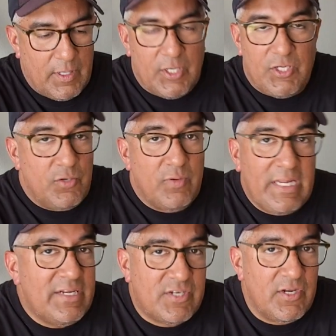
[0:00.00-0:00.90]
You
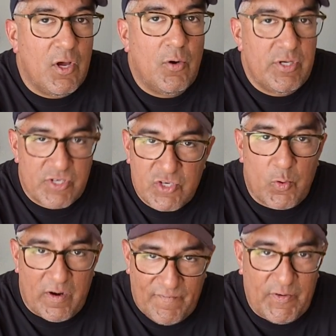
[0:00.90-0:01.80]
need to know your
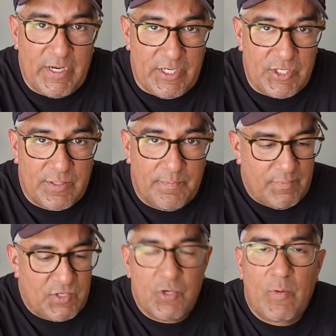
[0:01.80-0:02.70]
square footage.
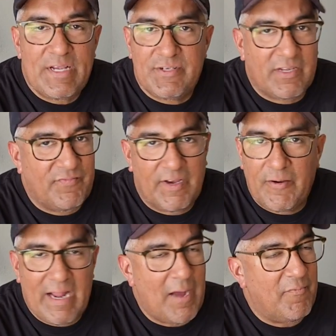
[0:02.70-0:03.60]
2 ways you can figure
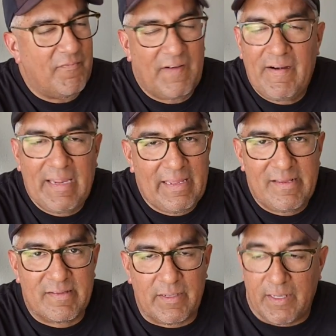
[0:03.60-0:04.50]
it out very
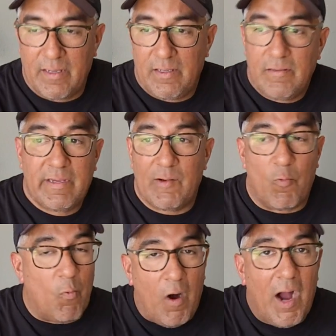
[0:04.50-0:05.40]
easily. You can
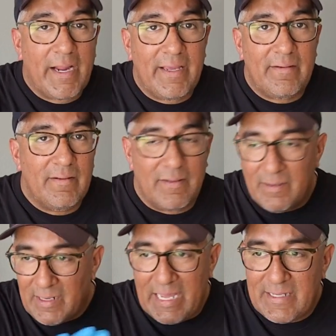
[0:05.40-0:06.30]
walk it,
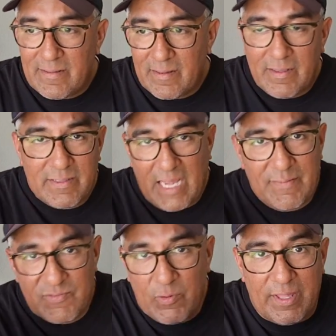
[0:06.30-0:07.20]
length
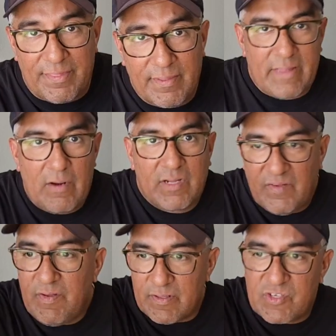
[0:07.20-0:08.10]
times width. That'll give
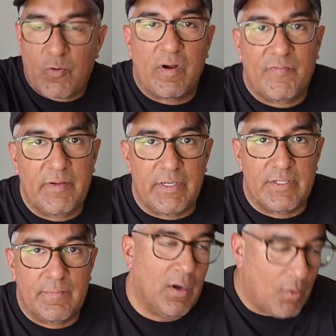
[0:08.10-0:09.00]
you the square footage.
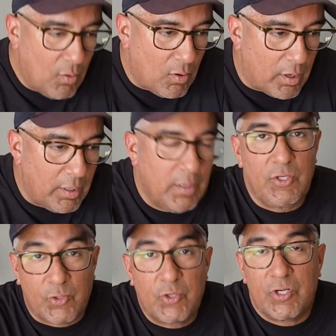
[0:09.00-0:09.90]
Or
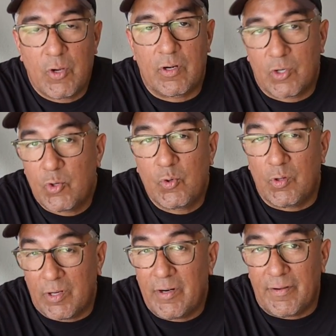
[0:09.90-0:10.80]
you could go to
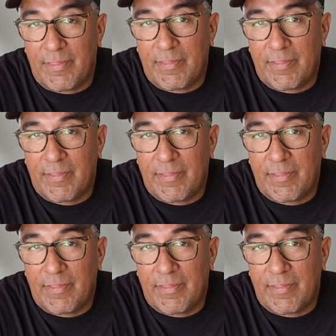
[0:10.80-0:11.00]
Google Earth.